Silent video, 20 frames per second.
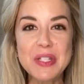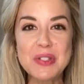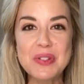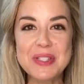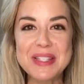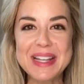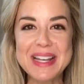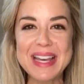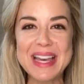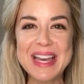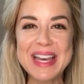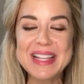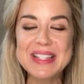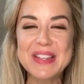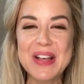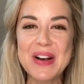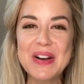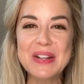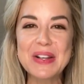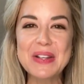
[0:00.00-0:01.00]
interesting
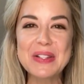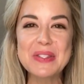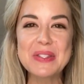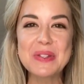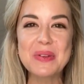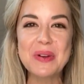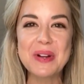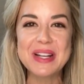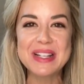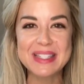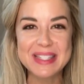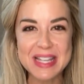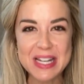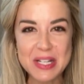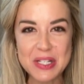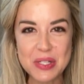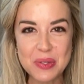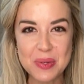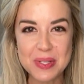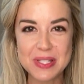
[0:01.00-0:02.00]
It's All Good story, send
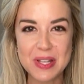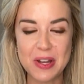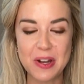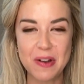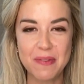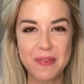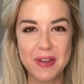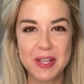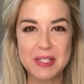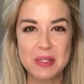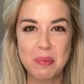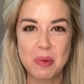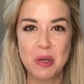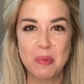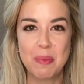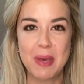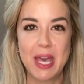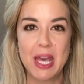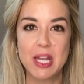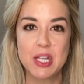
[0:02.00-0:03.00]
it to us on our
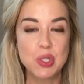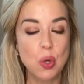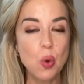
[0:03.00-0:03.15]
Facebook page,